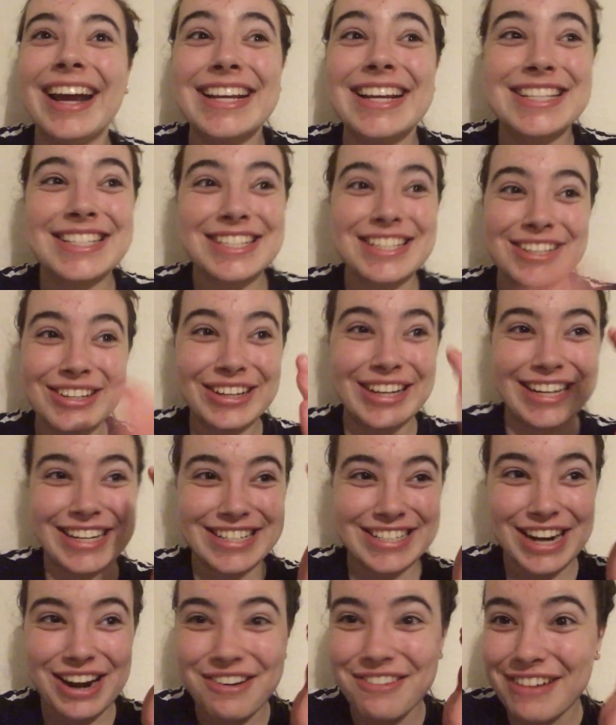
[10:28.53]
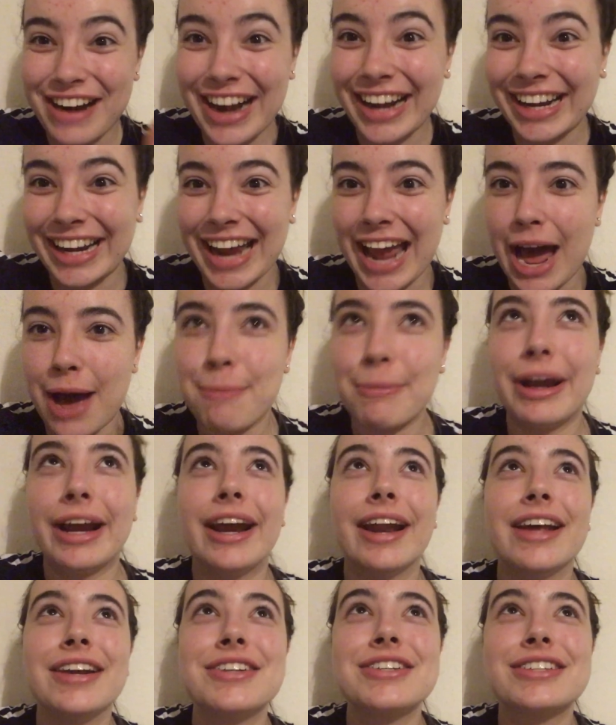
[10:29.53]
he's looking directly at me
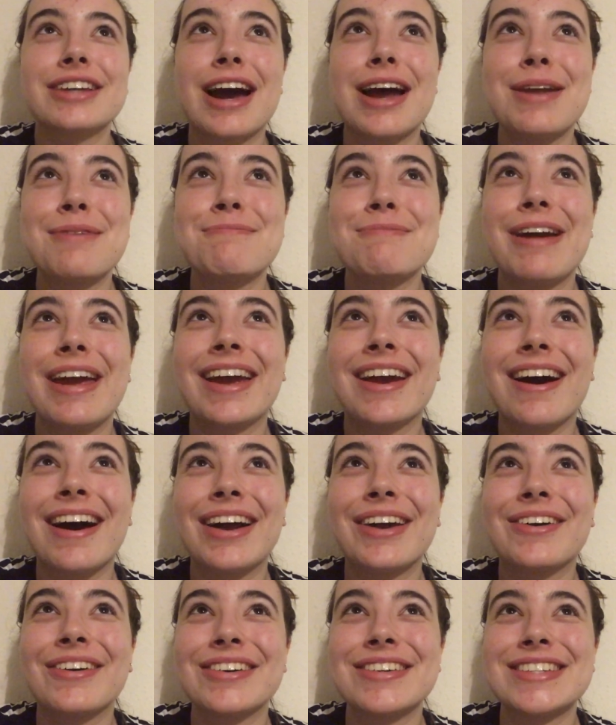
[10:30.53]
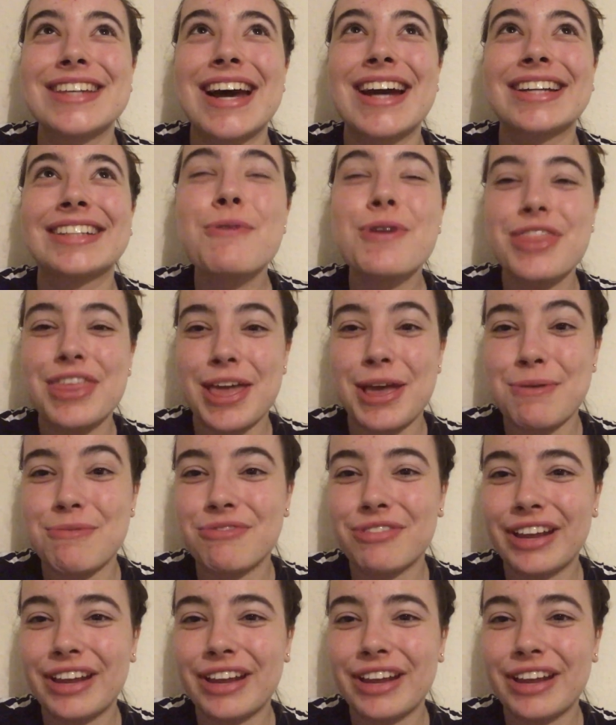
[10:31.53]
and I just kind of make eye contact with him